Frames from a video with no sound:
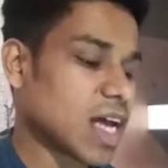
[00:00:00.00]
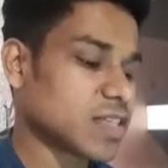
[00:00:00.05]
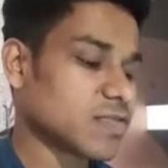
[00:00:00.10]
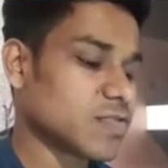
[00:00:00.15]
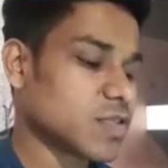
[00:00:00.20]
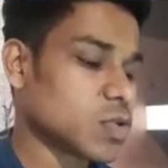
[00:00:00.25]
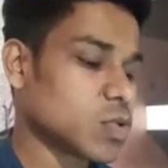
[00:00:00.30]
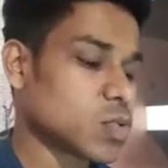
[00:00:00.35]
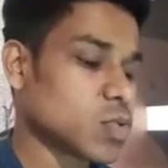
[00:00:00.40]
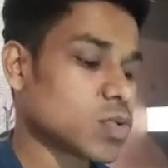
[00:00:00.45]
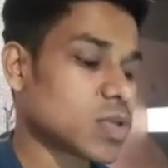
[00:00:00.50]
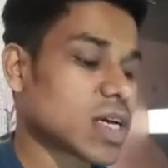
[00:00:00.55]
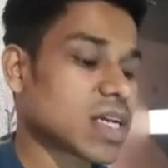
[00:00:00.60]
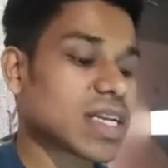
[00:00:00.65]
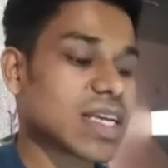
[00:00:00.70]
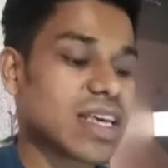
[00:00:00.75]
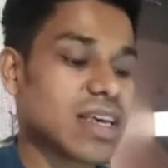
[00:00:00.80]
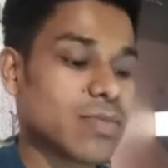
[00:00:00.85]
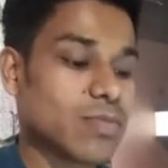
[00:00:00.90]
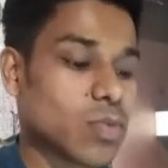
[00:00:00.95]
as we know
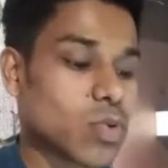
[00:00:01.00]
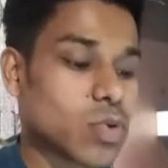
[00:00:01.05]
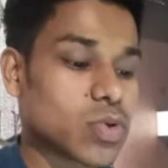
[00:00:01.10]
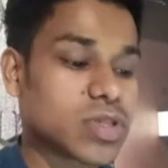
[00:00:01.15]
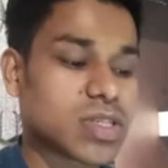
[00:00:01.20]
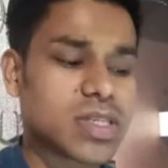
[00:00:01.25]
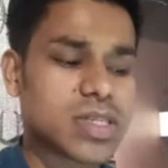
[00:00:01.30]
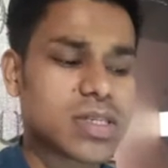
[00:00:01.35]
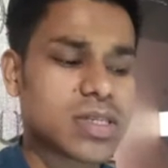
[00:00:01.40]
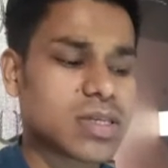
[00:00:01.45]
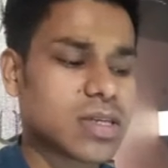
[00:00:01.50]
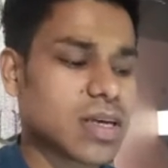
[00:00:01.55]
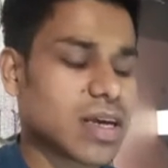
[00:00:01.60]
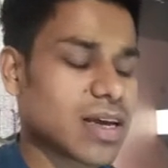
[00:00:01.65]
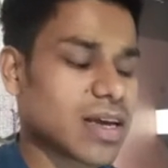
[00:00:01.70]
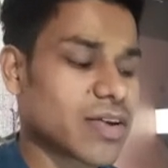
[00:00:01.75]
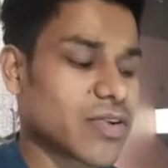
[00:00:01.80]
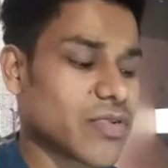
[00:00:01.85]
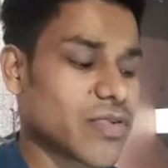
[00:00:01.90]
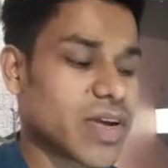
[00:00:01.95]
that emojis
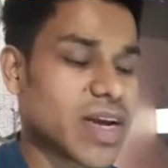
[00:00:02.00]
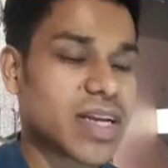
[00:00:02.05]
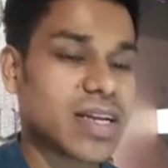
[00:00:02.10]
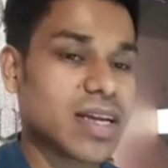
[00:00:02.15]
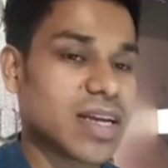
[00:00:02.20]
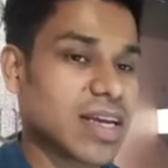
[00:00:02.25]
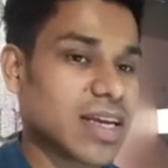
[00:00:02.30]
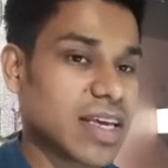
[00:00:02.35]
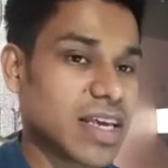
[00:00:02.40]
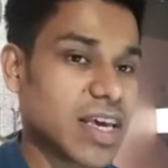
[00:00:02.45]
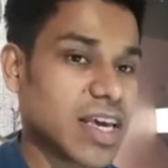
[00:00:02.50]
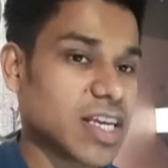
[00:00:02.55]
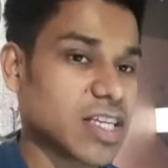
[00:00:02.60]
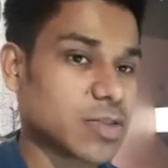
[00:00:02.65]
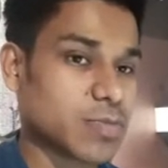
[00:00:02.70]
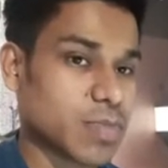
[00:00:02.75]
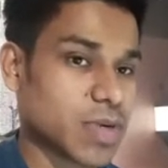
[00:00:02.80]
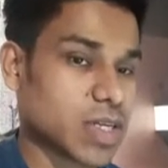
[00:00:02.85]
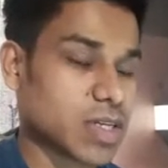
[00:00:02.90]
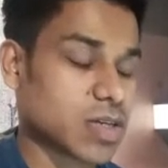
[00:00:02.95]
create
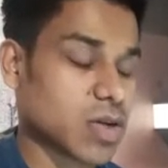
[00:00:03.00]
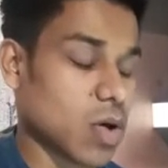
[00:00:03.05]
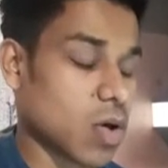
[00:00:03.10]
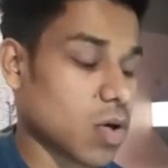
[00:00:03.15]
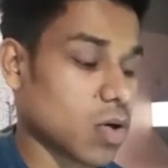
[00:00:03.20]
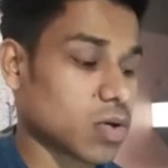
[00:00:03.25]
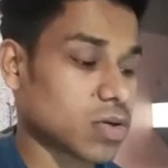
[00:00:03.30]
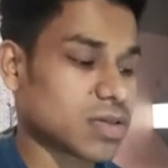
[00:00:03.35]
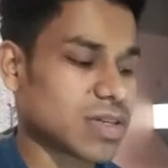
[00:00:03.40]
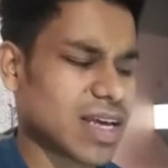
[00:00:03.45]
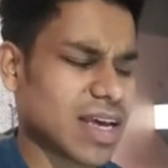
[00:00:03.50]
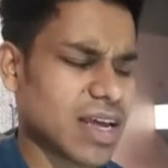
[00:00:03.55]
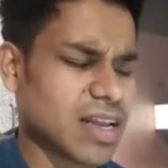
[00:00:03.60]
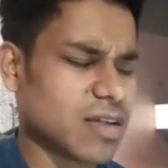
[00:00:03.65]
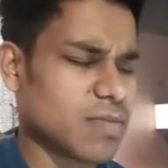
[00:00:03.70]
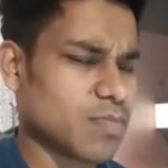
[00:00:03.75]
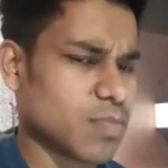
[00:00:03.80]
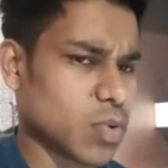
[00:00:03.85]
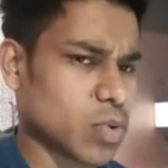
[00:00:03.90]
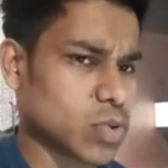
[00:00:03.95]
engagement on
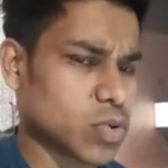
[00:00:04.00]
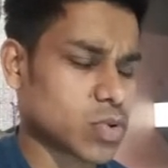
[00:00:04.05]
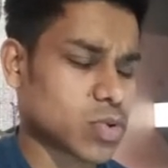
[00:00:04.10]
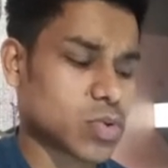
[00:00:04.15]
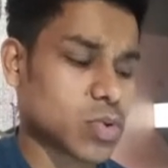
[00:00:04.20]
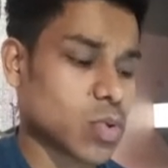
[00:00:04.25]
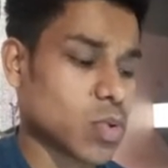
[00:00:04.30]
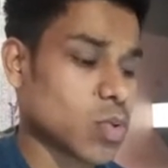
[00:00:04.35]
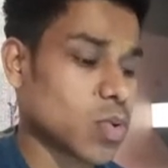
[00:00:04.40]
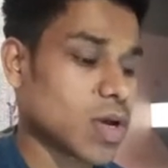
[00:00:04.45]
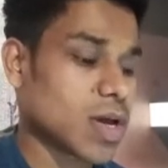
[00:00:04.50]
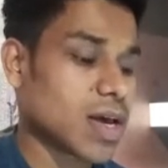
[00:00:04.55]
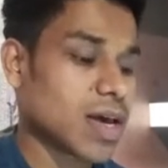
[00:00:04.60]
any post so